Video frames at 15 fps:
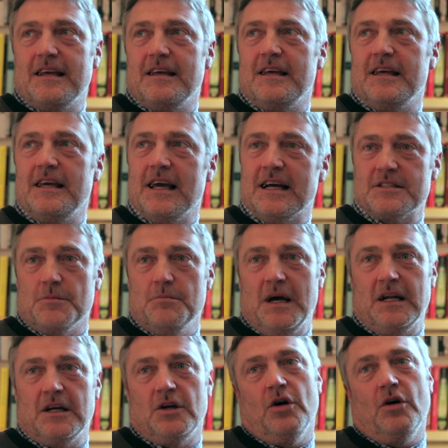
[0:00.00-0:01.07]
he has a
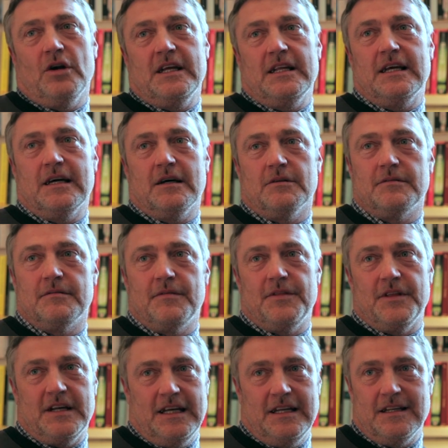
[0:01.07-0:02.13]
melancholy now
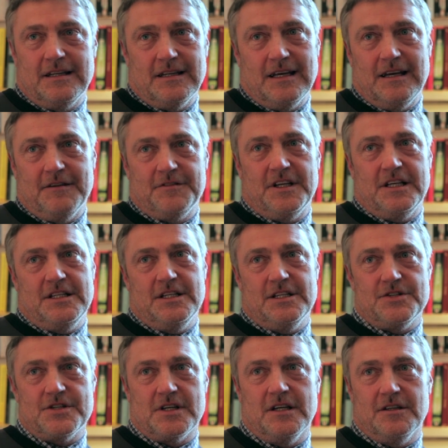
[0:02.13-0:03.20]
that he didn't have 10
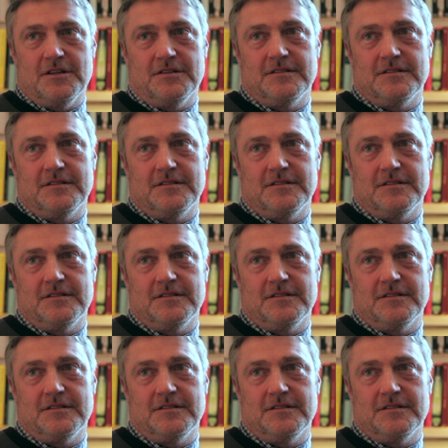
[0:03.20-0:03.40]
years ago.